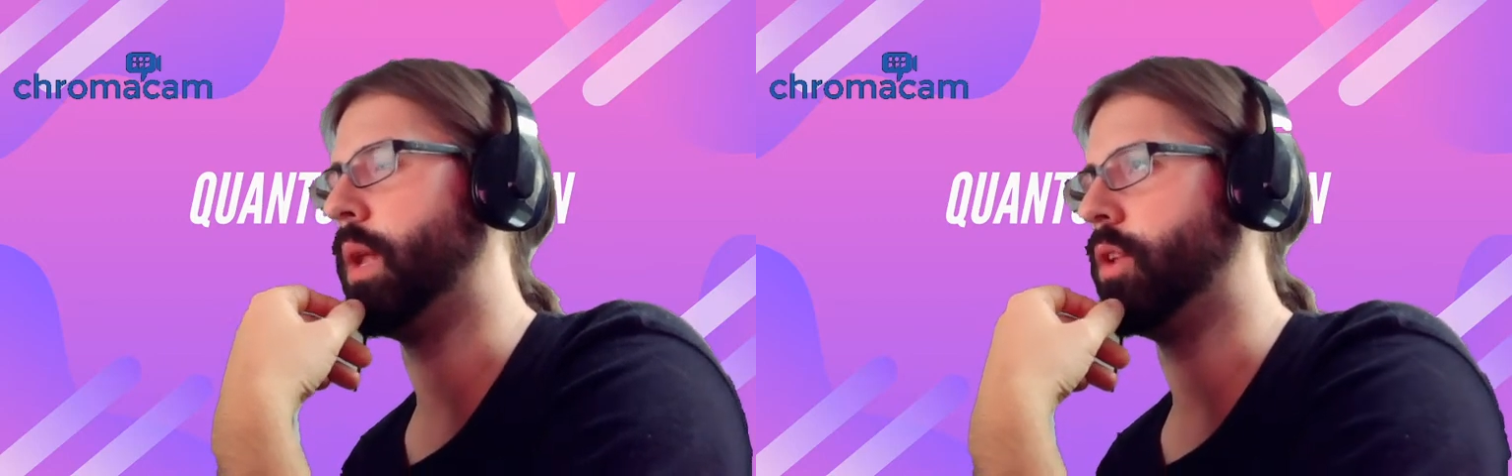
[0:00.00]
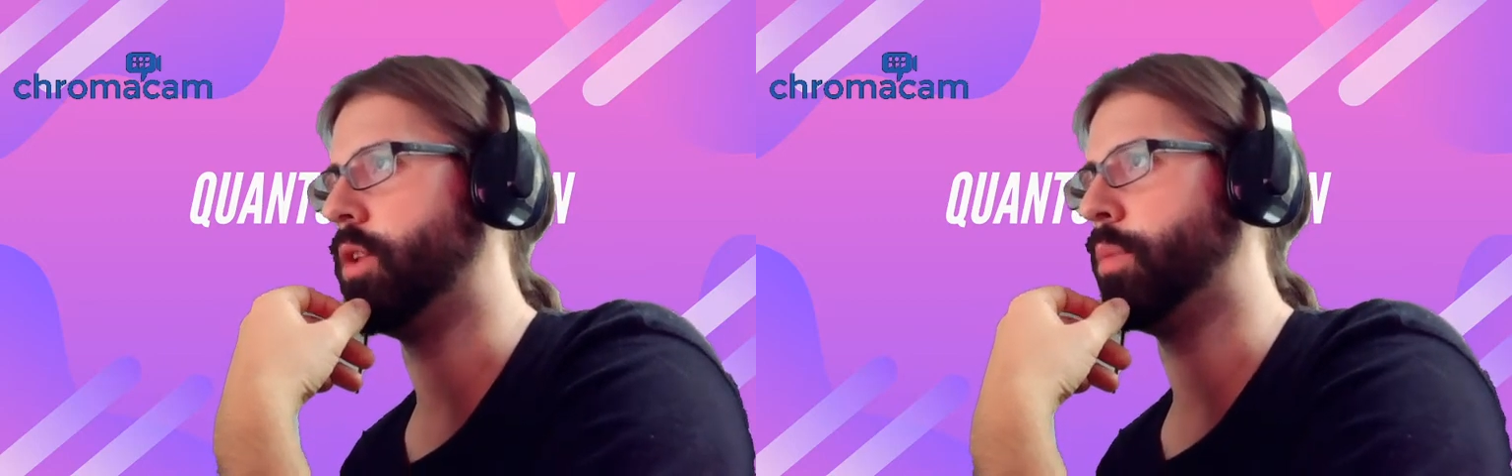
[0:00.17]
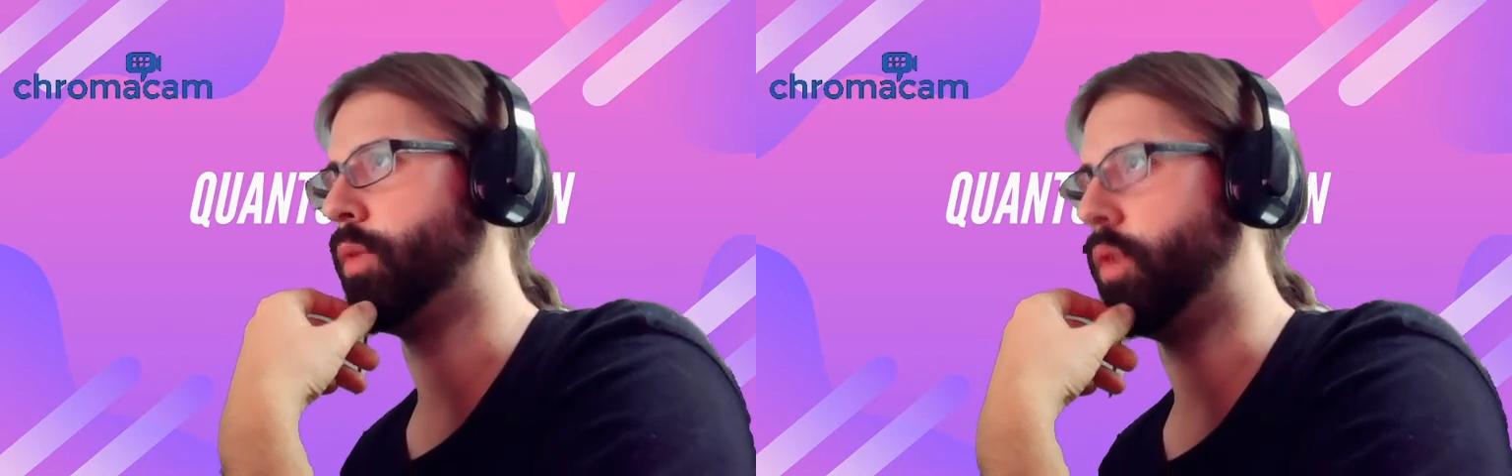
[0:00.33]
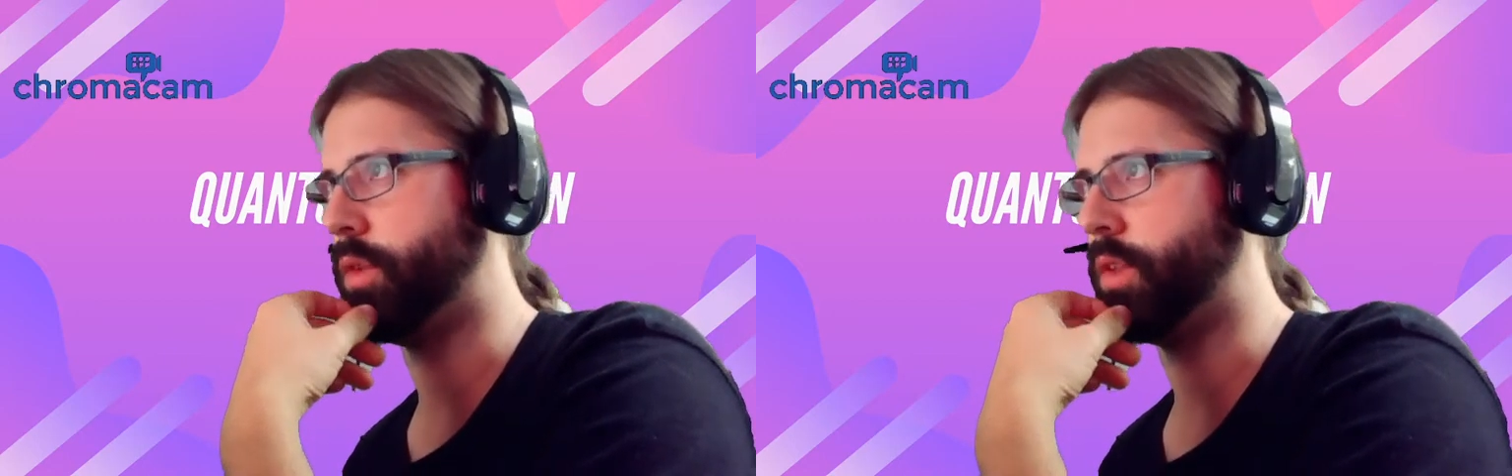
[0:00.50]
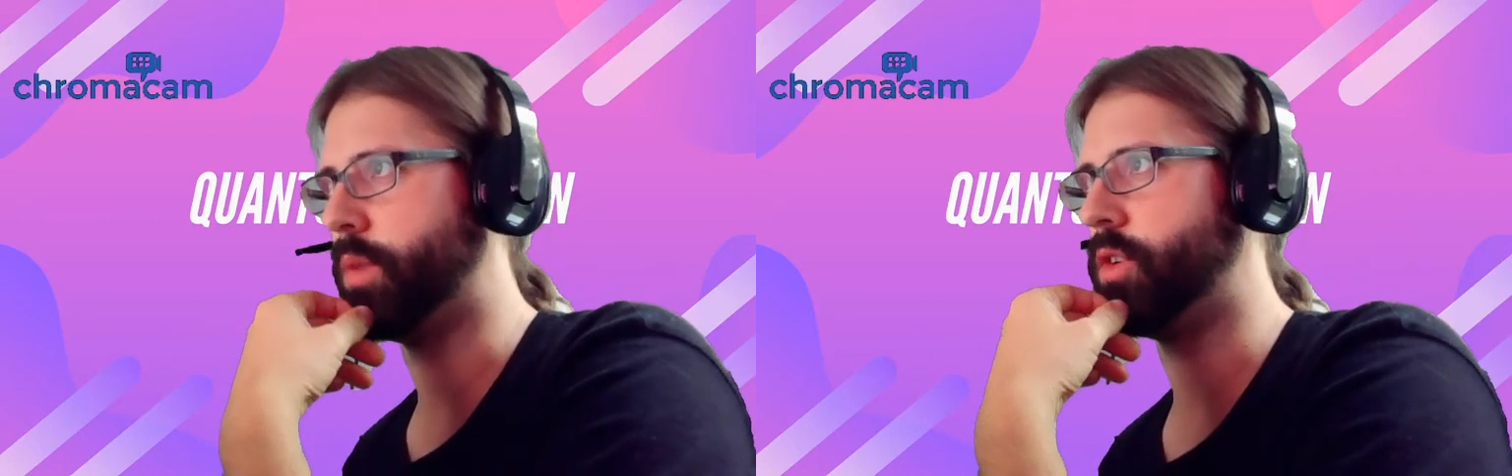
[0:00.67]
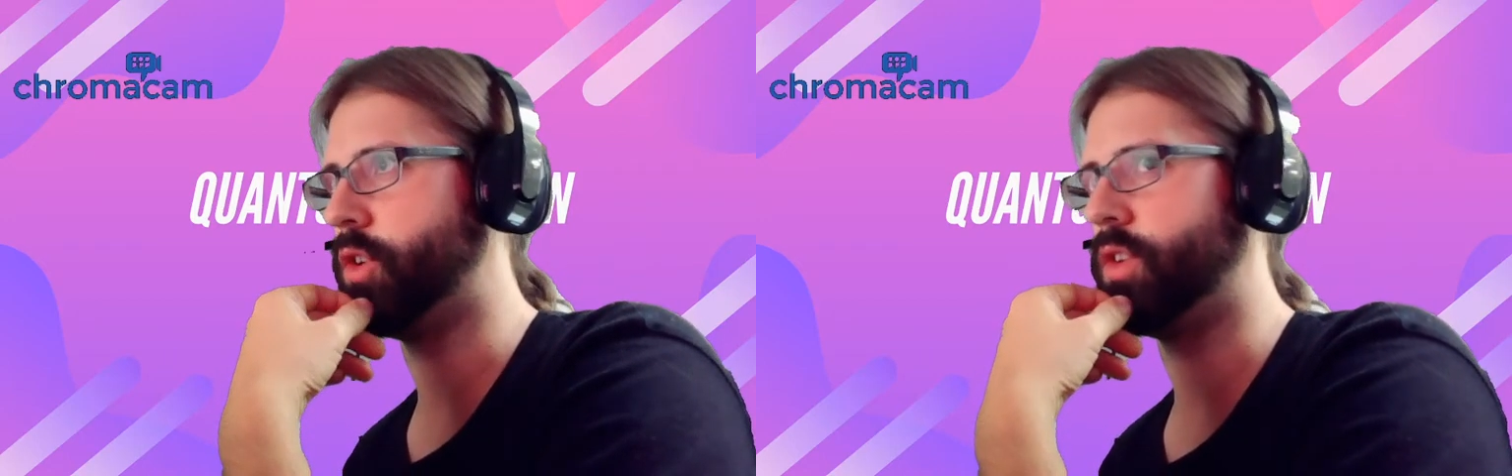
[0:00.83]
on the portfolio
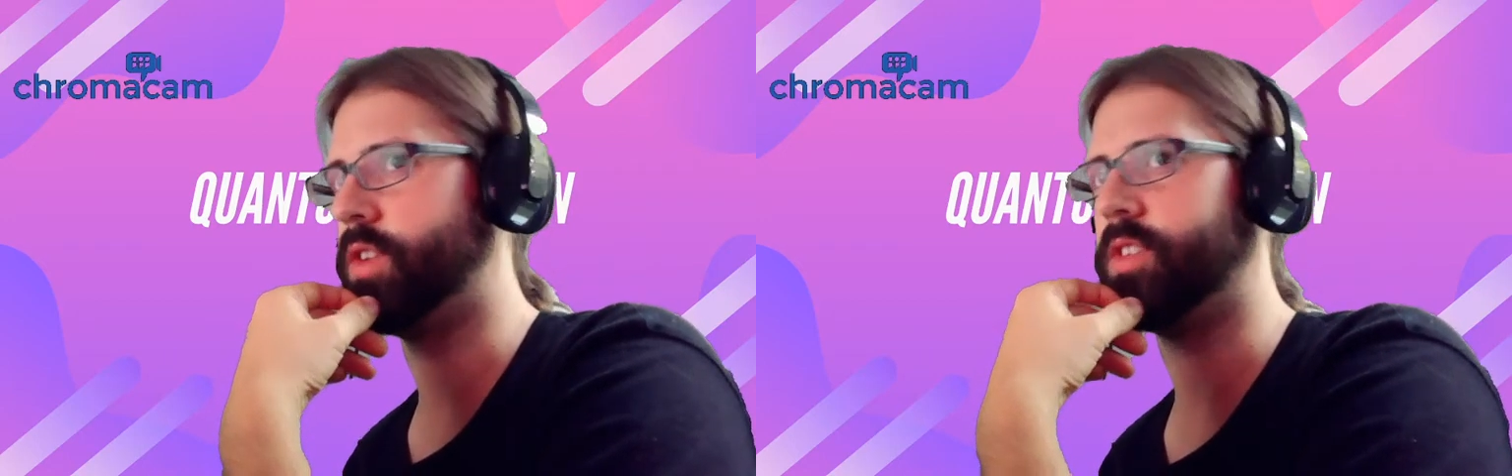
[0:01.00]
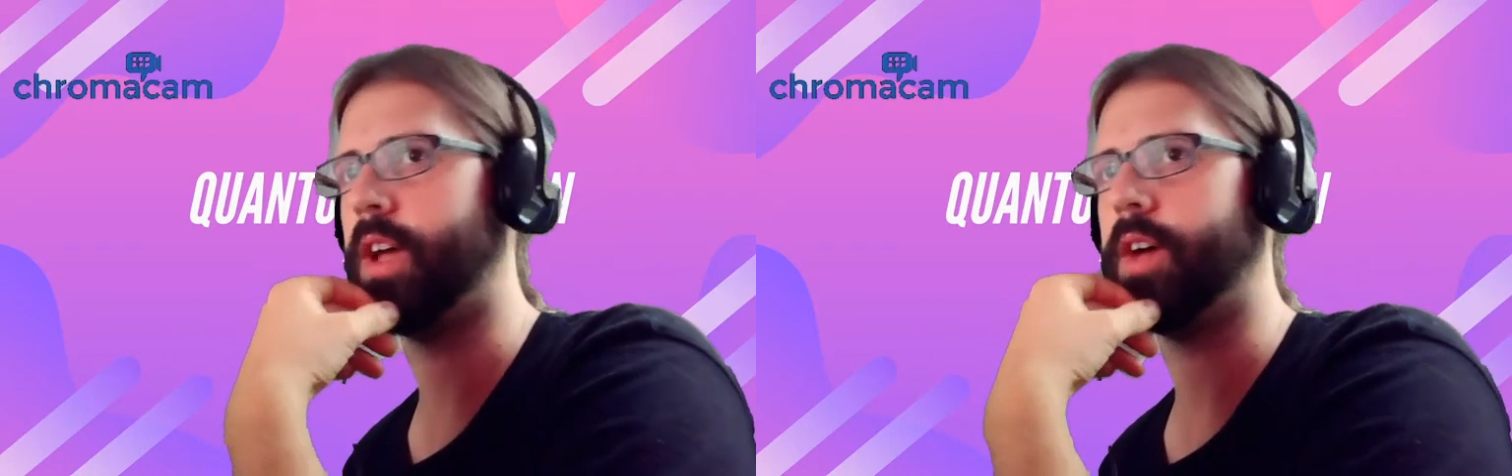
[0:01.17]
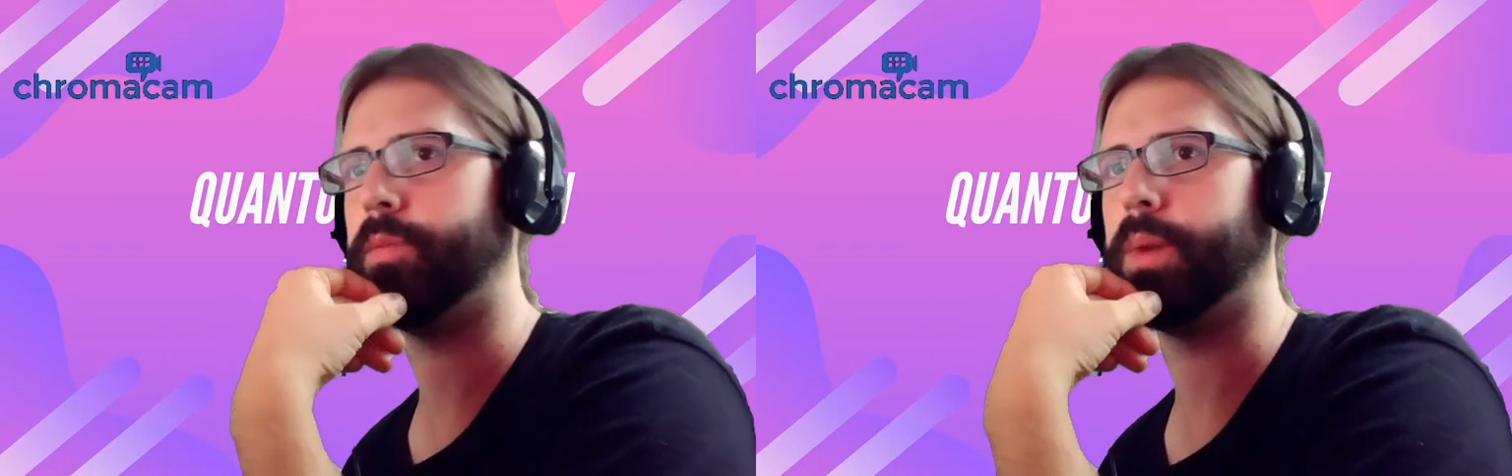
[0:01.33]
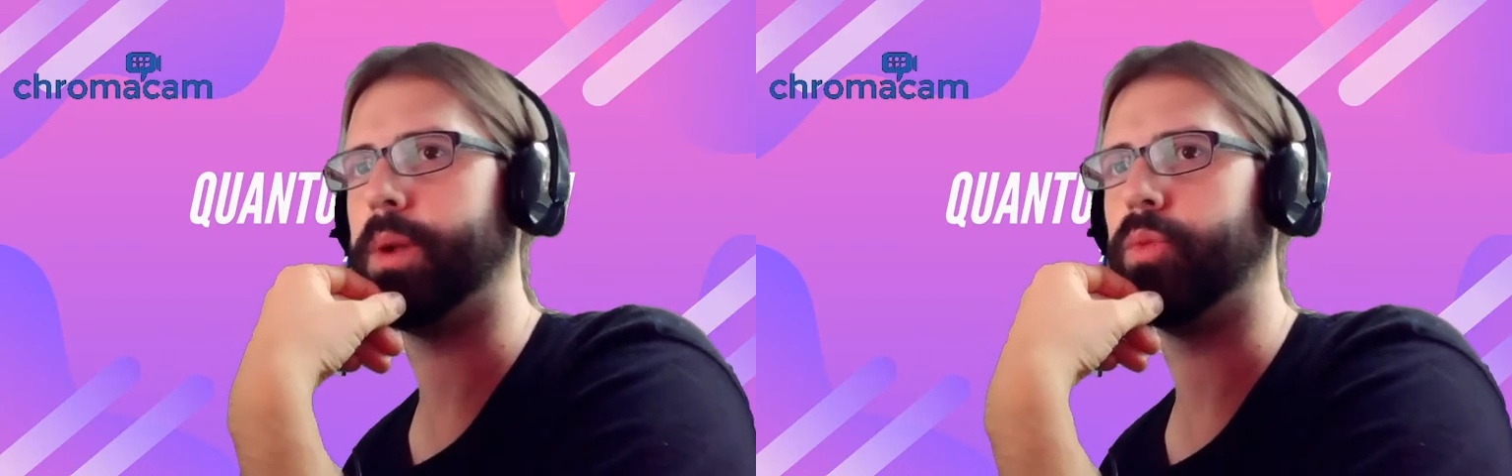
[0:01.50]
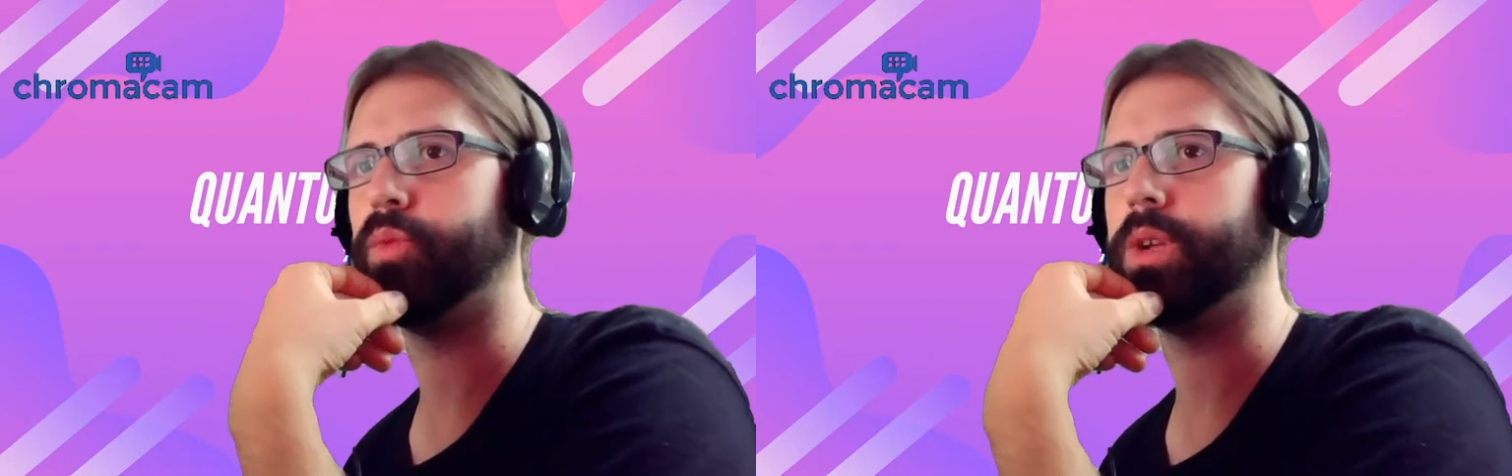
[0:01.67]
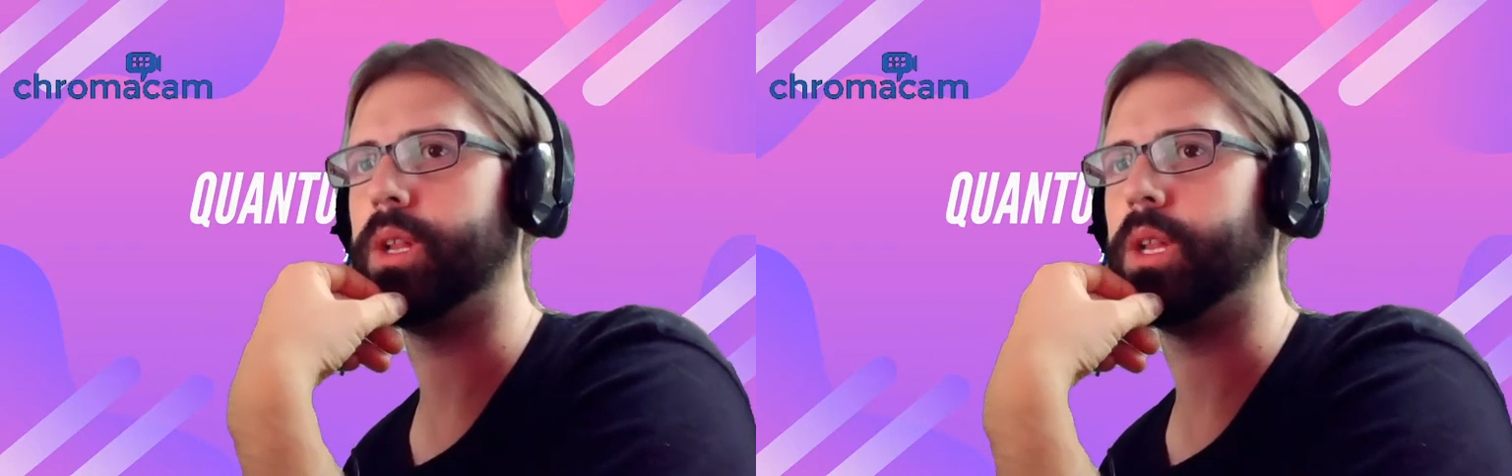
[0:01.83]
optimization stuff, but it
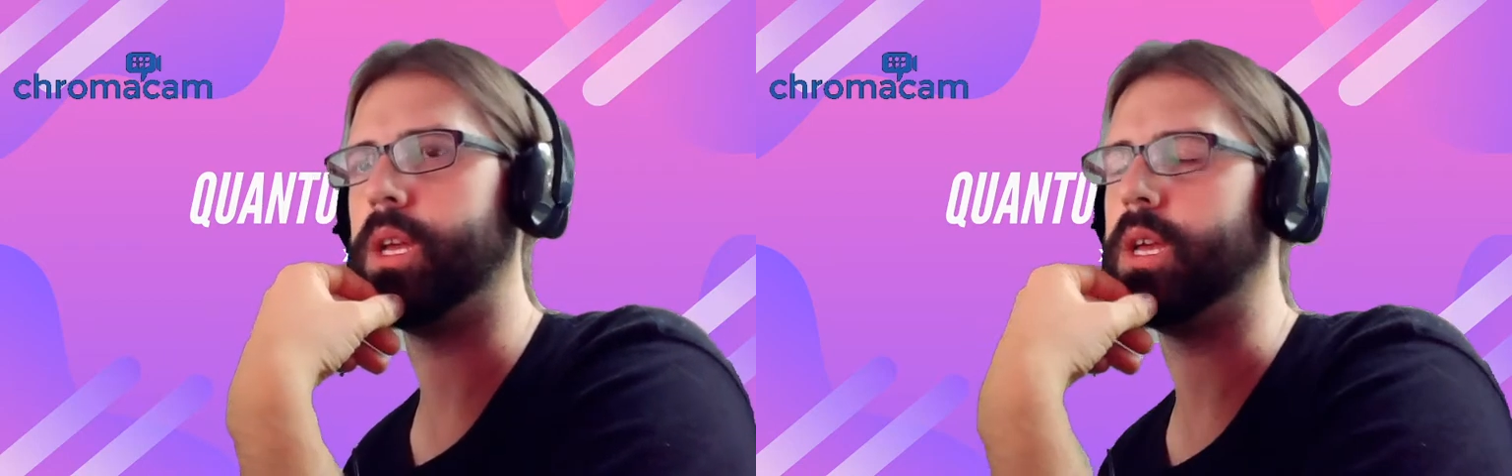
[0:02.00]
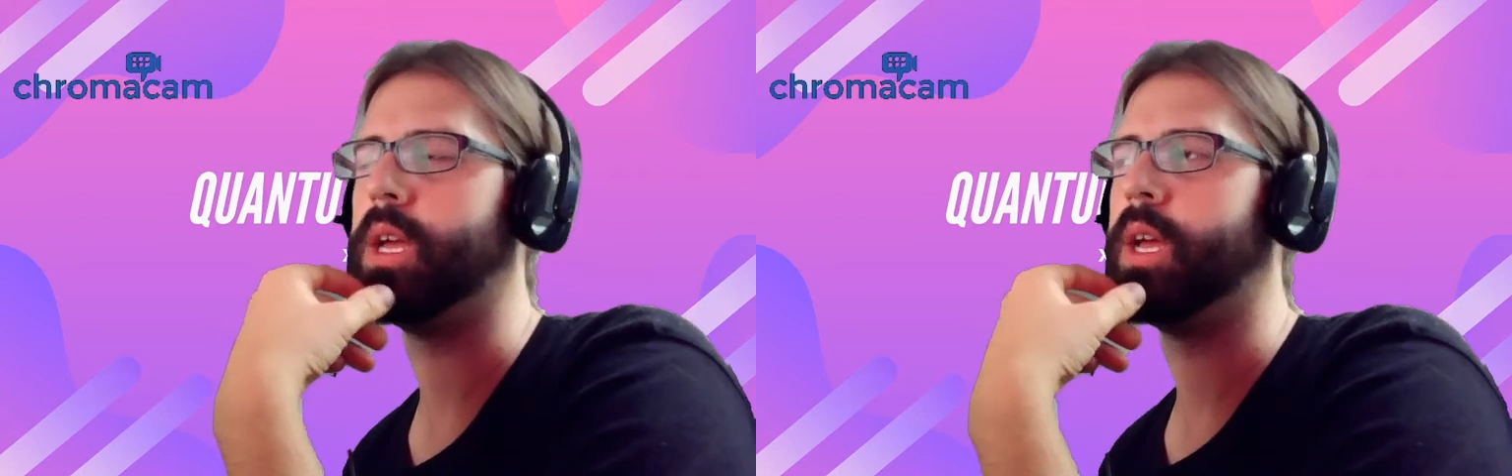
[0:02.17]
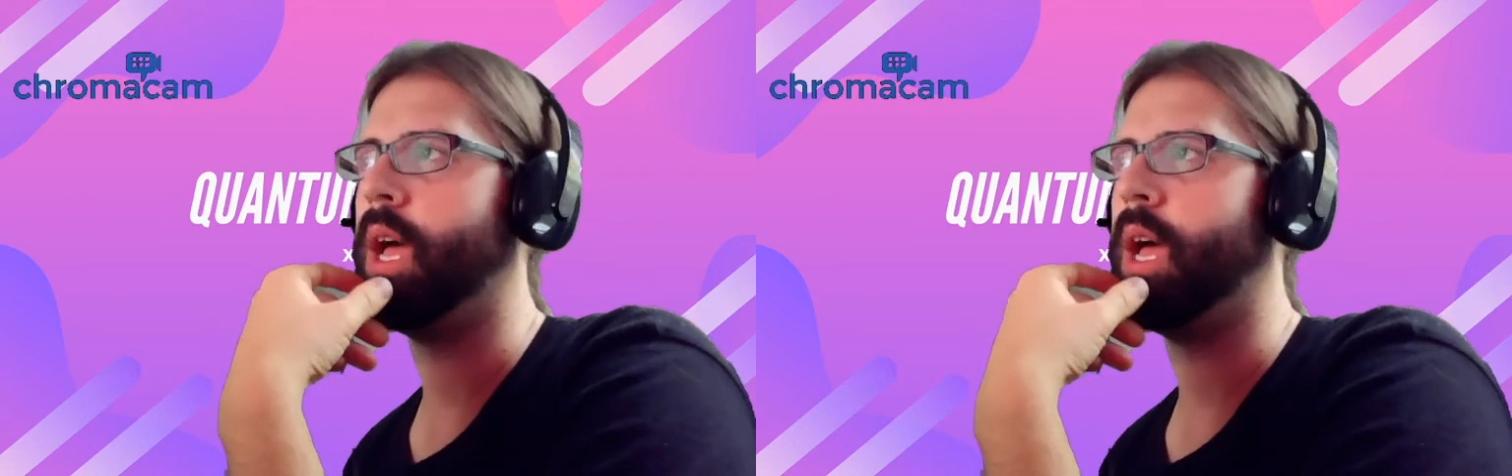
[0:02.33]
really